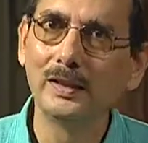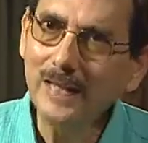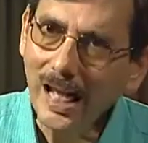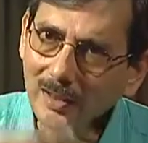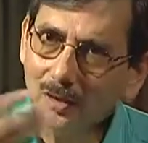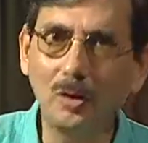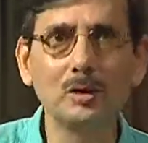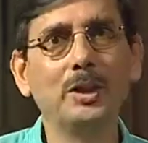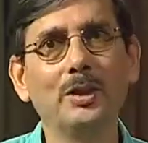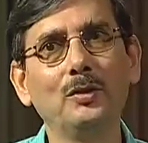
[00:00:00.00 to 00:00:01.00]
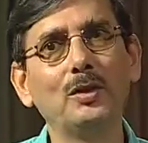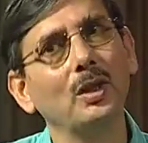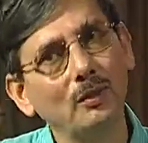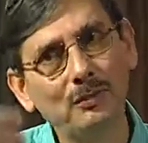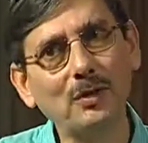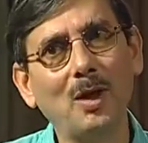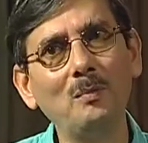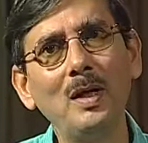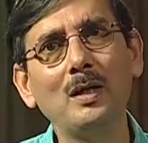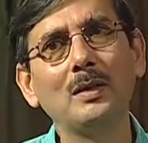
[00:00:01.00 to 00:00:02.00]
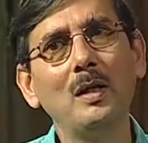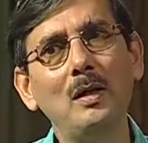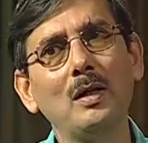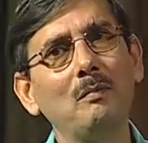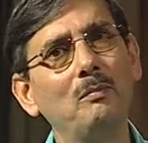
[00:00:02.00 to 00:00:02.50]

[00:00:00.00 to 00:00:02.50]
That continues from the